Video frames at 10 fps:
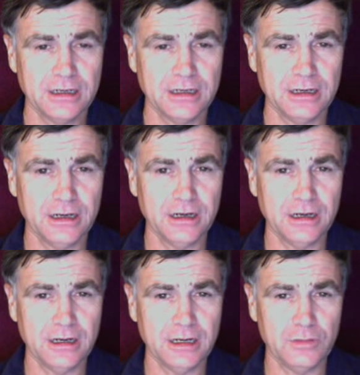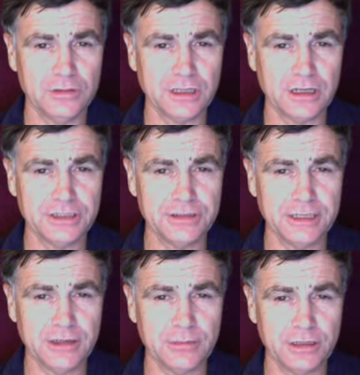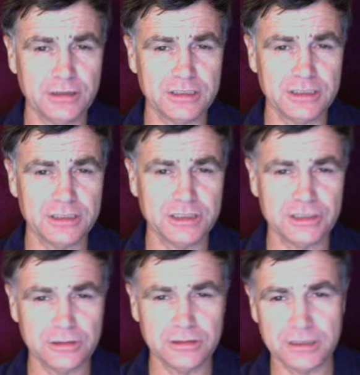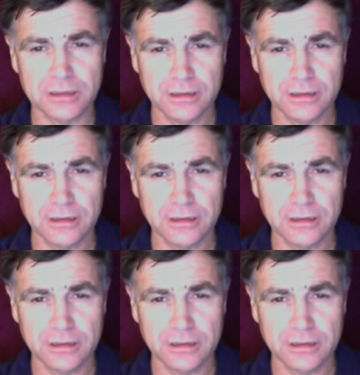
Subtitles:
I will talk to you later, brothers and sisters.